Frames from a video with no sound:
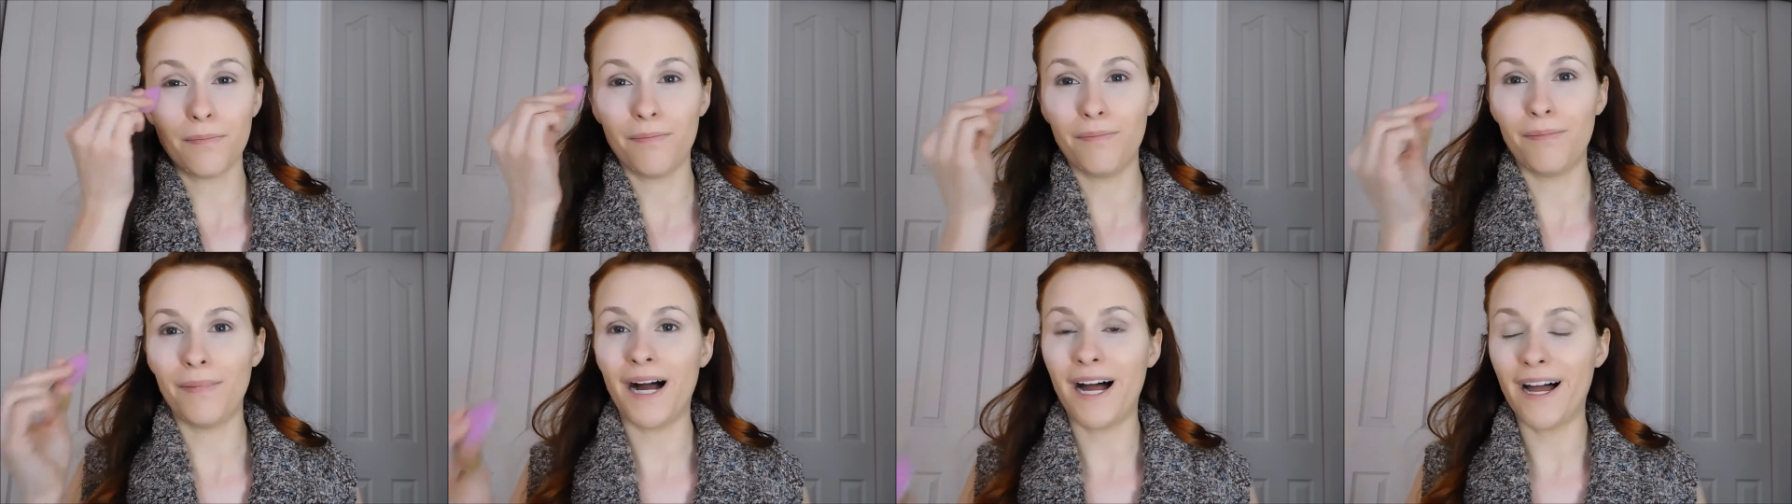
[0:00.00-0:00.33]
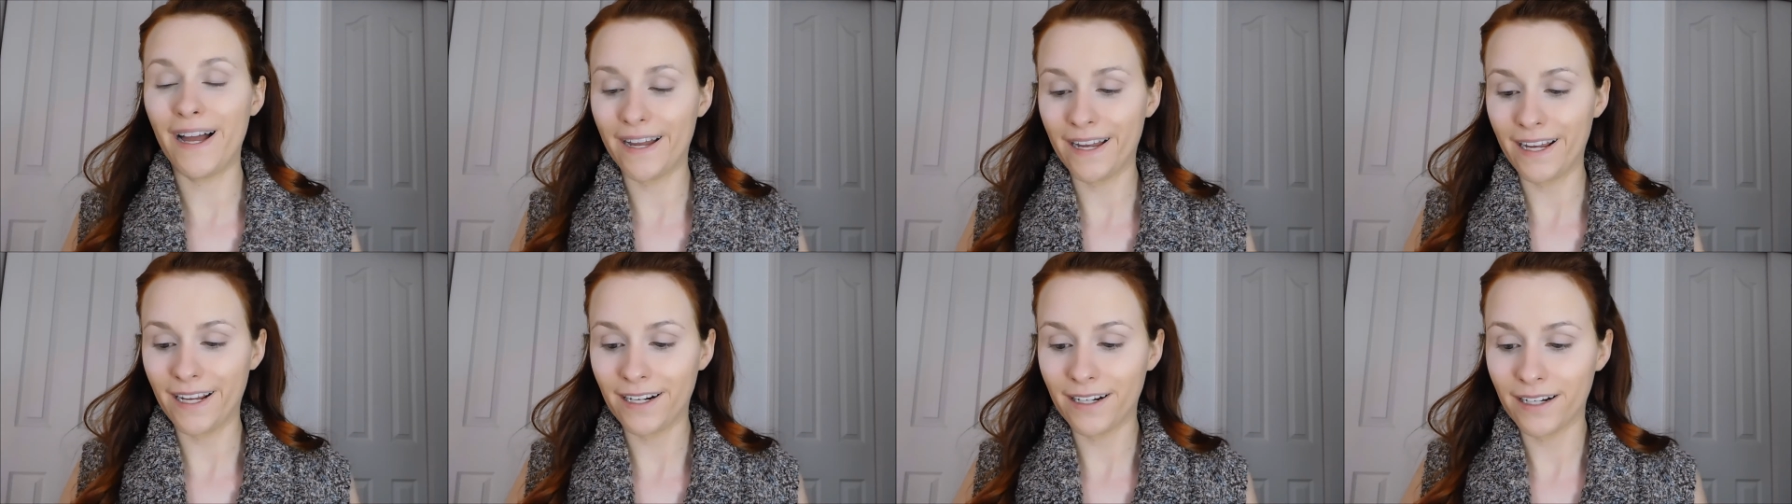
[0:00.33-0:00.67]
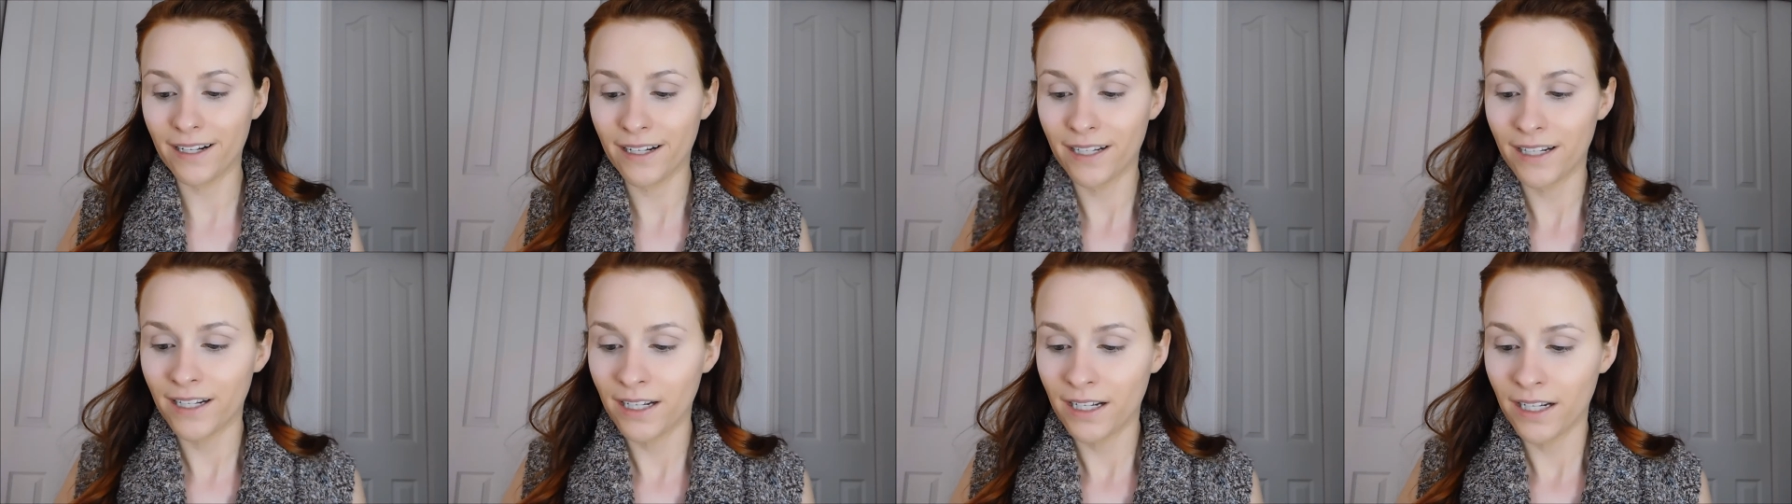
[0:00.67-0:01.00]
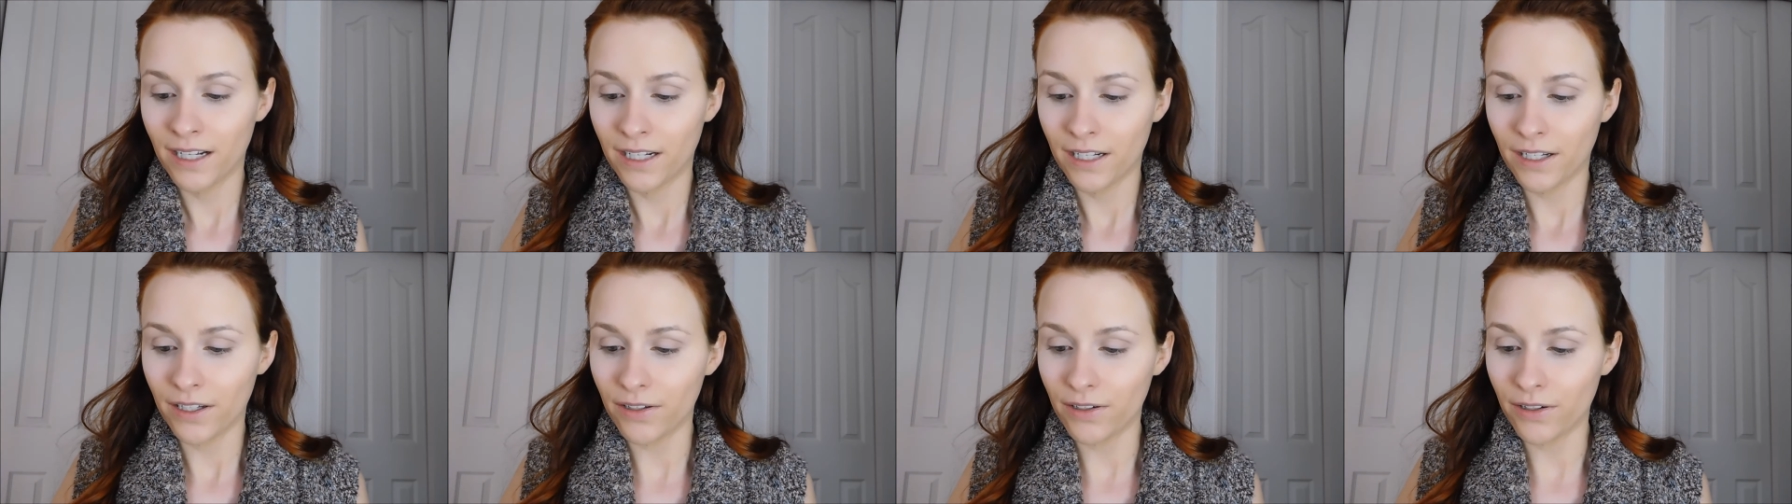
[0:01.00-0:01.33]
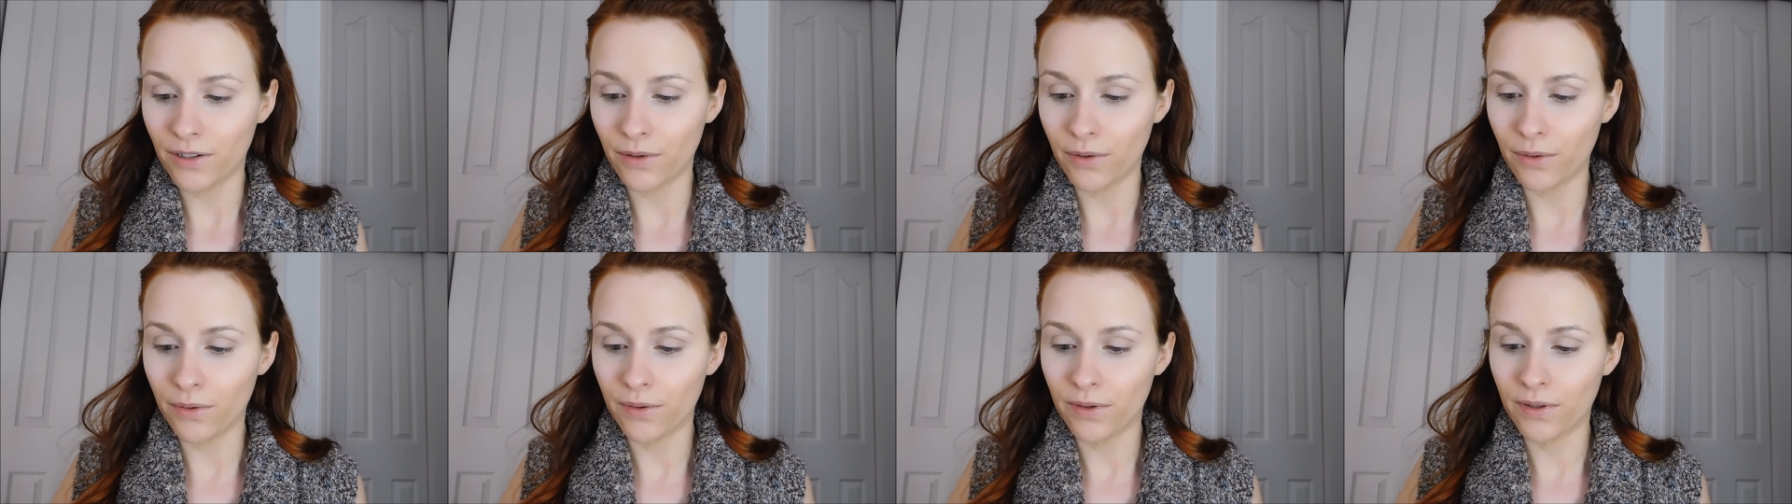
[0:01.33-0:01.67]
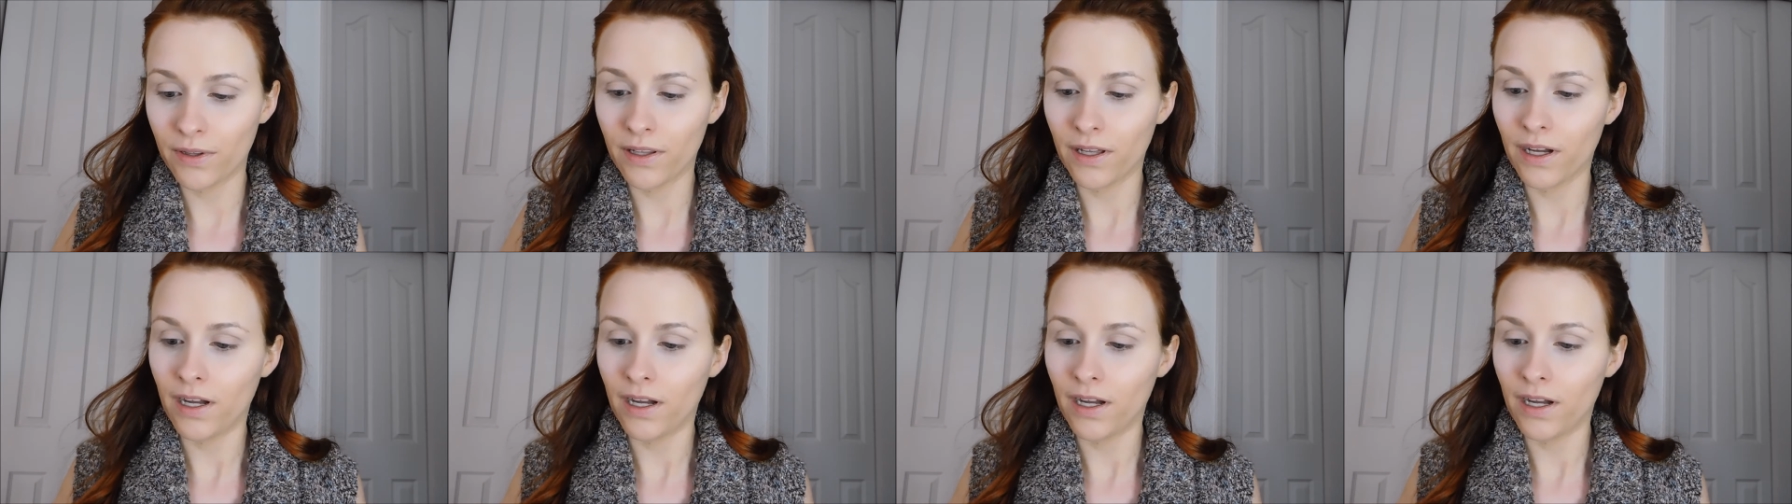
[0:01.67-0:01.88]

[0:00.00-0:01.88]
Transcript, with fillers: mine, you know.